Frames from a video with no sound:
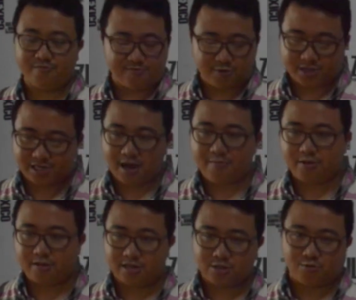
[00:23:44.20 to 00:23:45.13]

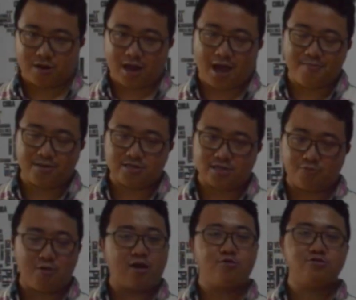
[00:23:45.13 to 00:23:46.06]
example, this would happen to
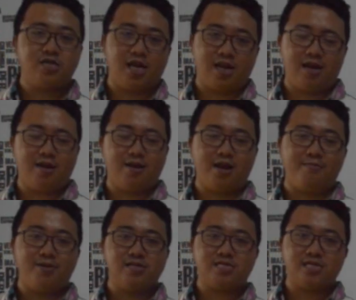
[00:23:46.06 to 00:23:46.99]
Rakuten and
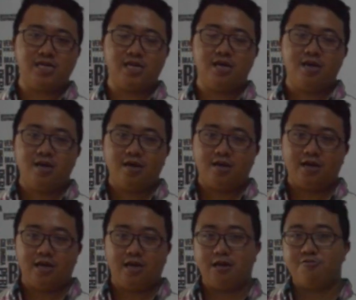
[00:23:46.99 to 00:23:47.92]
MNC
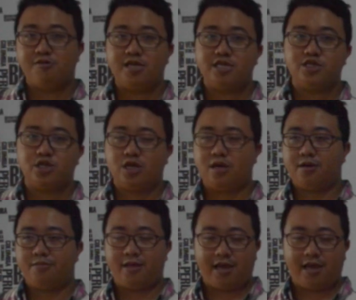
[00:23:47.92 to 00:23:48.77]
in Indonesia.